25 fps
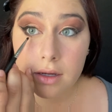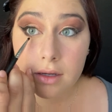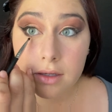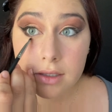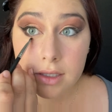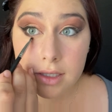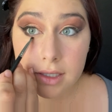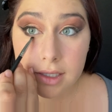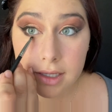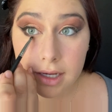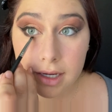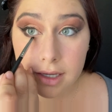
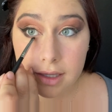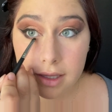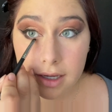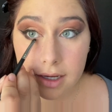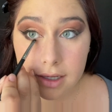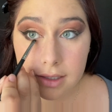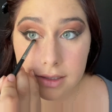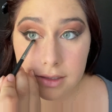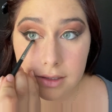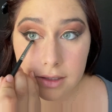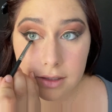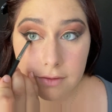Just like
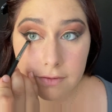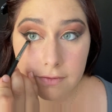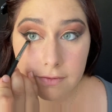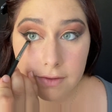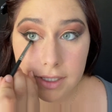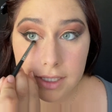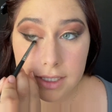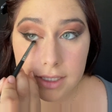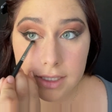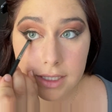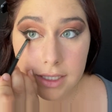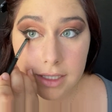that, sort of
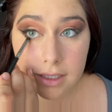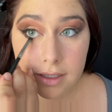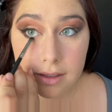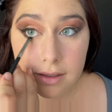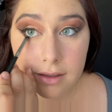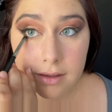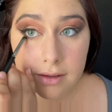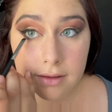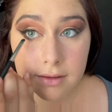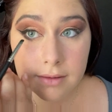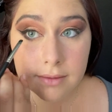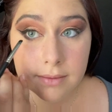fix it.
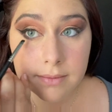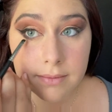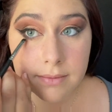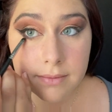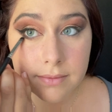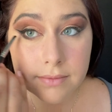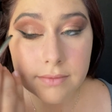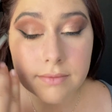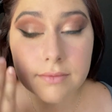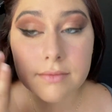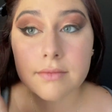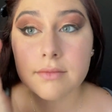
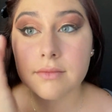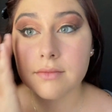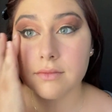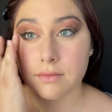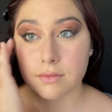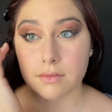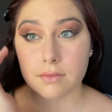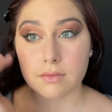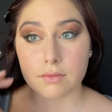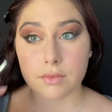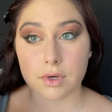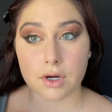
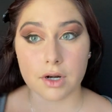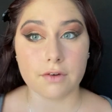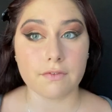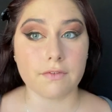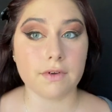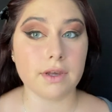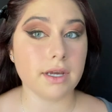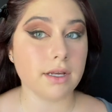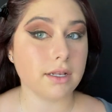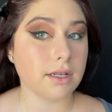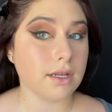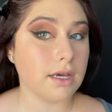
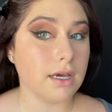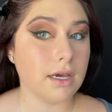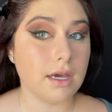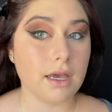Perfect.